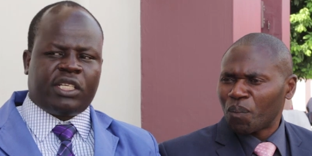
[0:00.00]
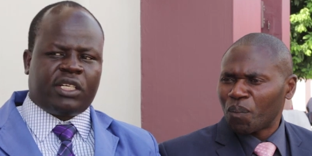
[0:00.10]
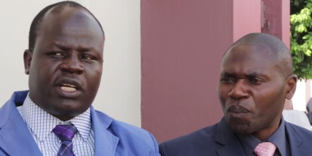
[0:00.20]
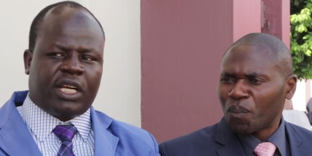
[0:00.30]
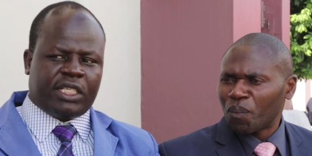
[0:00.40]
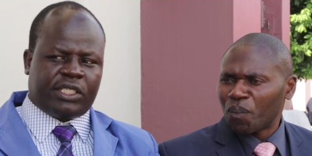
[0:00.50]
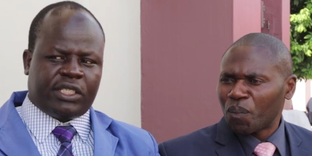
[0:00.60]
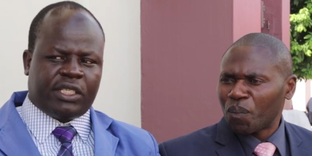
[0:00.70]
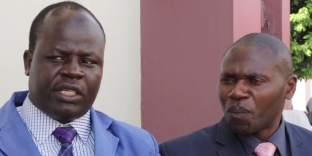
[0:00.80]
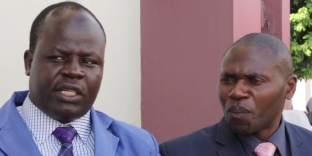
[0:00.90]
Speaker 1: in
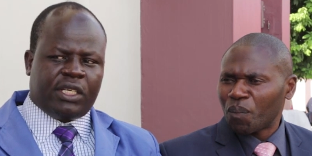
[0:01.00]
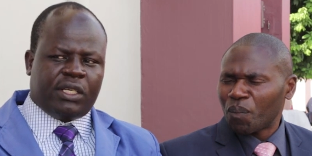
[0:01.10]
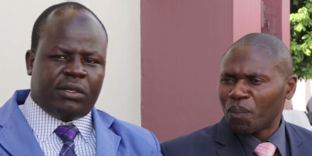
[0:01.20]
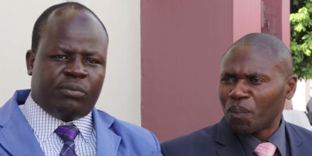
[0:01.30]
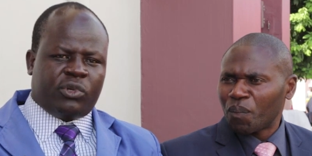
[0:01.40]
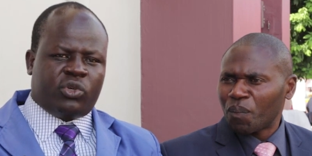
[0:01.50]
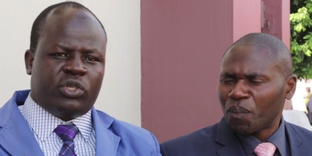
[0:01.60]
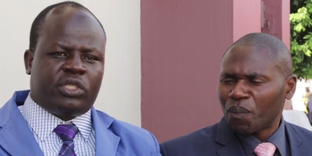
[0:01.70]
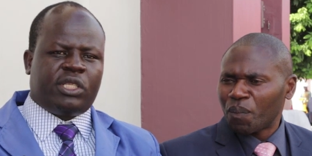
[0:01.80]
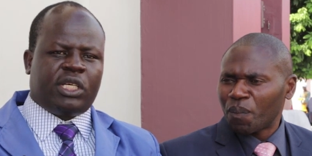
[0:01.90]
Christ,
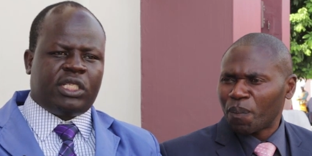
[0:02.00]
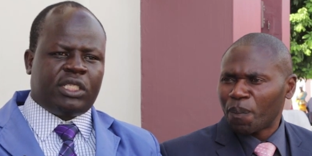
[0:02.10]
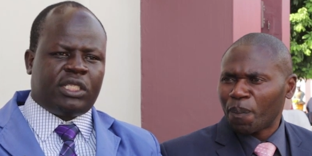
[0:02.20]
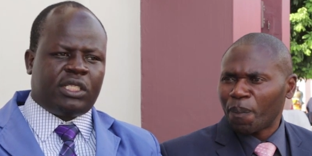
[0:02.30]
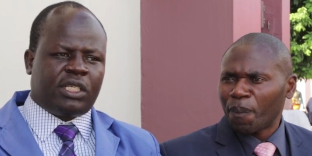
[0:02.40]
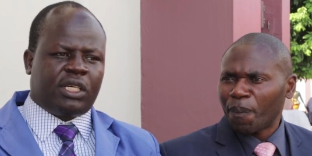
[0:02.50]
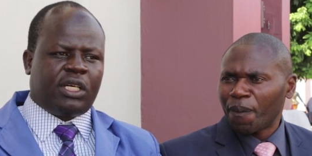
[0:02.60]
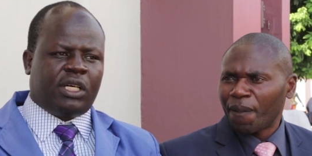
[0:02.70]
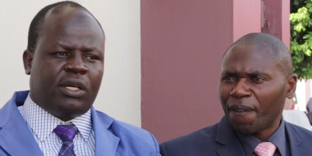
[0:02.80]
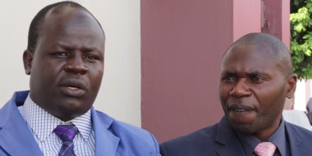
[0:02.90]
because that is
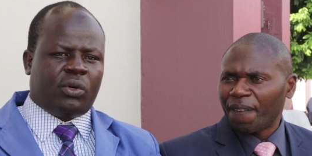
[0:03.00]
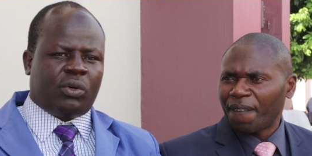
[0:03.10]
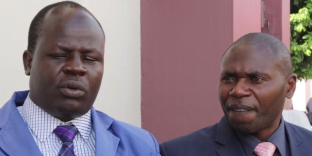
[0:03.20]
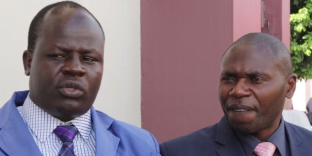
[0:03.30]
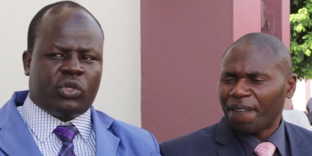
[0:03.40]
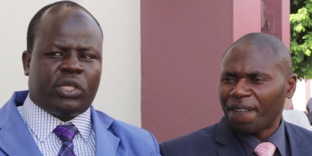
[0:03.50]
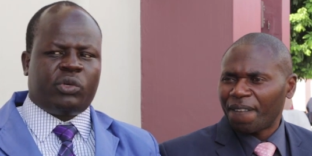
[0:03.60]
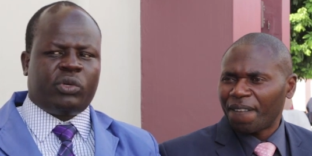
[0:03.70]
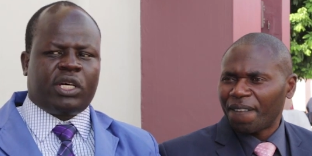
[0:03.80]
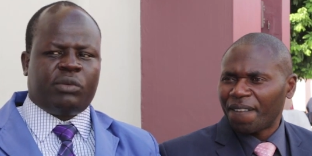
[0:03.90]
so that
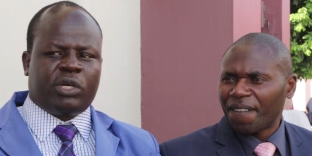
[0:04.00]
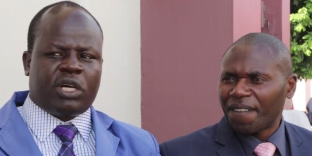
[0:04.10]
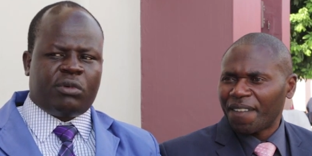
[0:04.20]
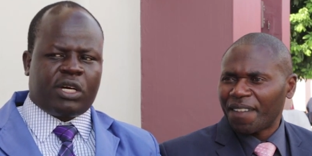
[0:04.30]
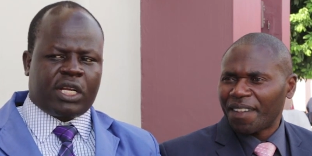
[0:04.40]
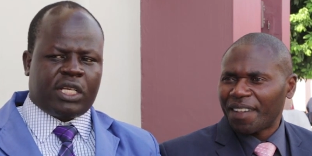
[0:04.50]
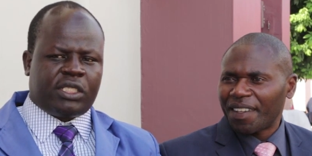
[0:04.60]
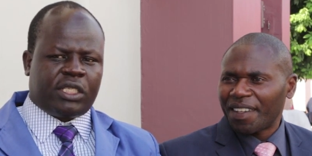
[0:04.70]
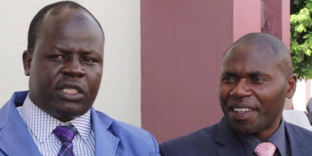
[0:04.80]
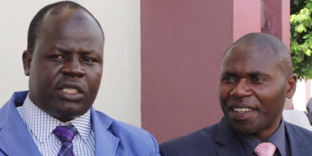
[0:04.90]
we can become a
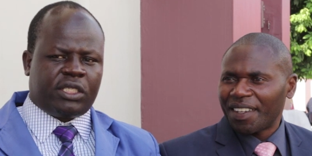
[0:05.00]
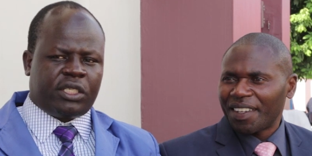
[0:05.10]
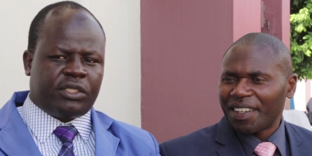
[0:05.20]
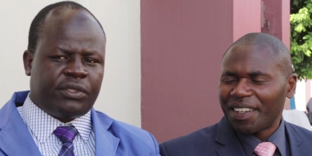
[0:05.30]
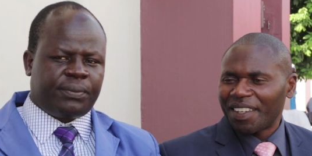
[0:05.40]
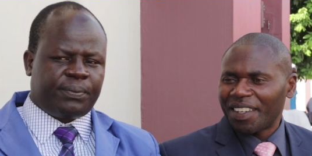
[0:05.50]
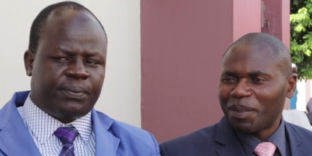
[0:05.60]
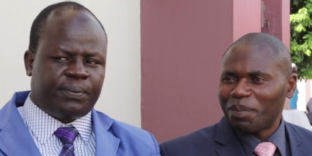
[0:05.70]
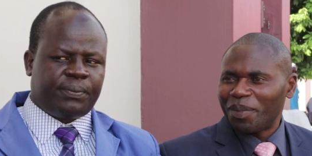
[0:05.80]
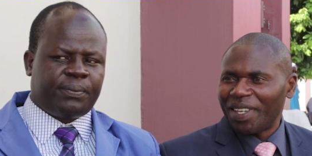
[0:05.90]
Christ-centered church.
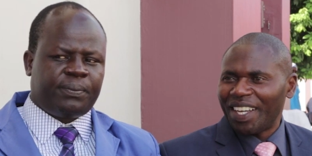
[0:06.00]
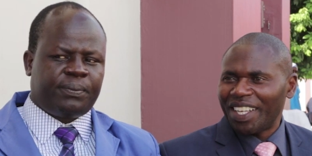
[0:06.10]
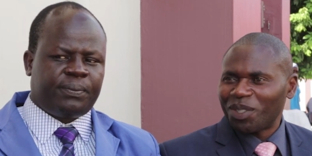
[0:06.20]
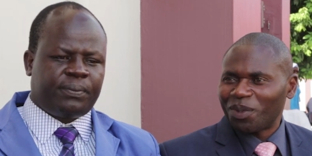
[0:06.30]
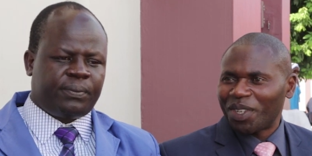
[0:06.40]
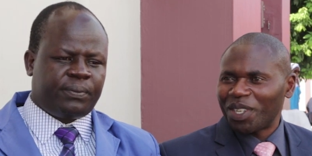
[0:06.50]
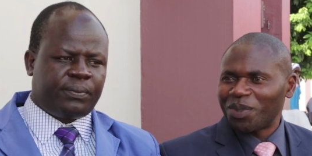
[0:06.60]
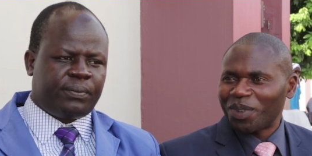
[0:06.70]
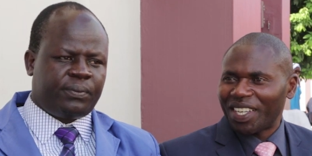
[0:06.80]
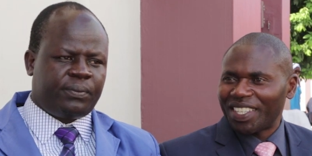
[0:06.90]
Speaker 2: Bila Yesu
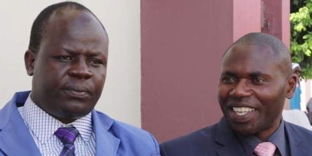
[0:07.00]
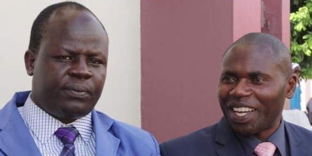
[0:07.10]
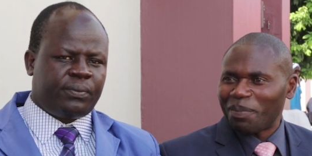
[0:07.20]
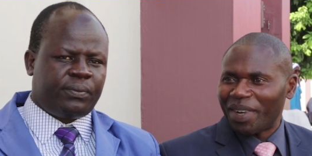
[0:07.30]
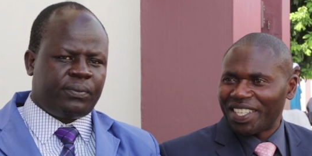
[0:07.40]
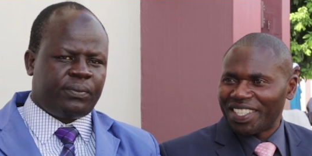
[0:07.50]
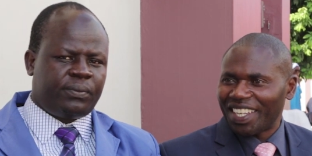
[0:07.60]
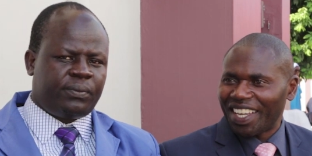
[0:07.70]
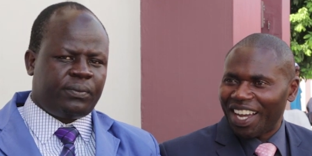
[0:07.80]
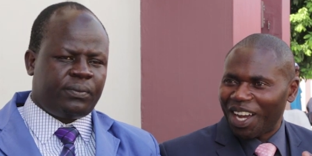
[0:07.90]
Kristo katika
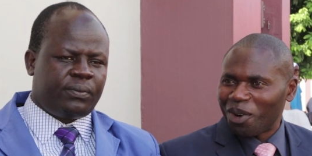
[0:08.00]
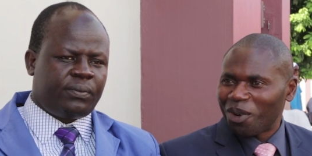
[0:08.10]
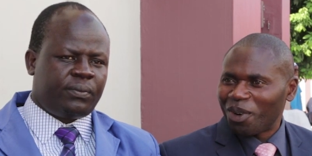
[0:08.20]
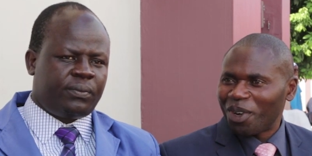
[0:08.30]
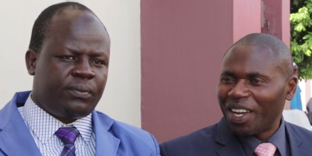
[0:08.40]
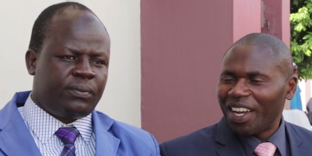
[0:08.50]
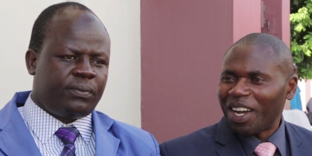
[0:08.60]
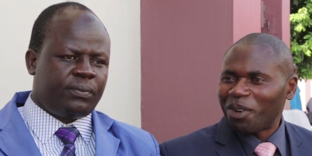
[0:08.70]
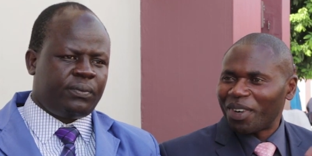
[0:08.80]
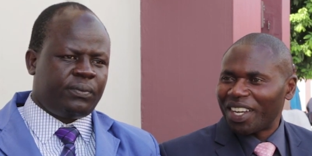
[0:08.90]
maisha yao
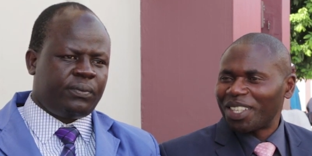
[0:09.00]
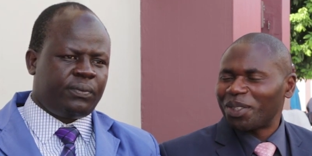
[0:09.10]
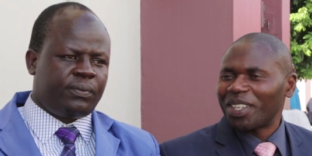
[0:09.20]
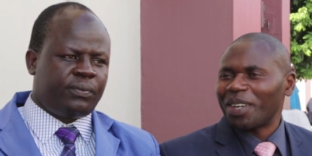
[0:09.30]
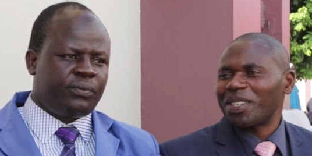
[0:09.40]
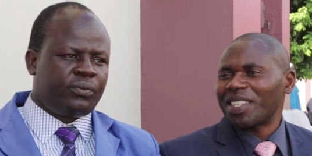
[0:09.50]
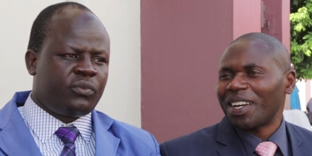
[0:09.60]
hakuna kitu kinaweza